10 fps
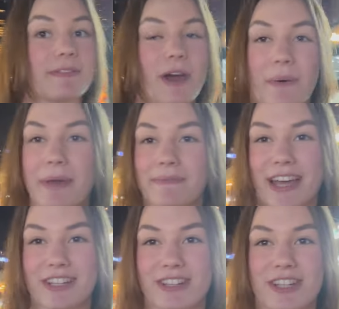going
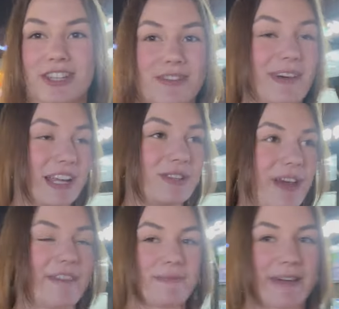back to the gym. I do
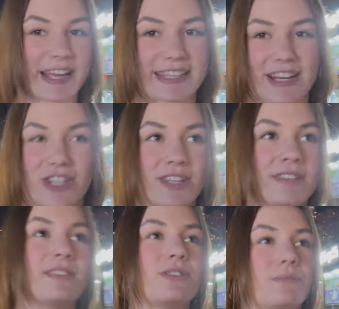have a back
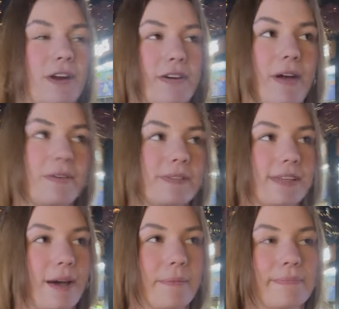session tomorrow.
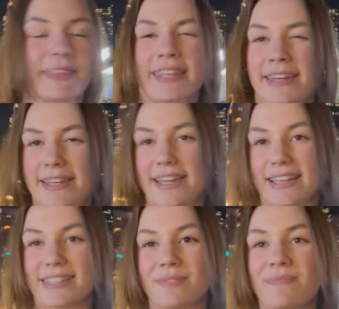So
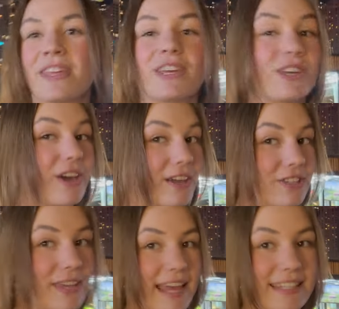yes, I'm going
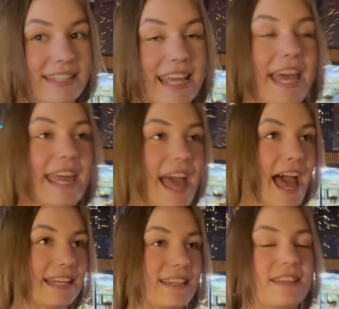to end the day
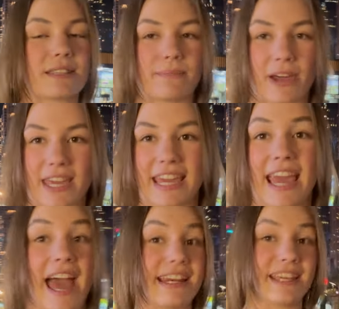at
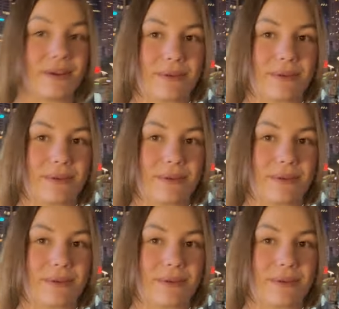Smoky and here we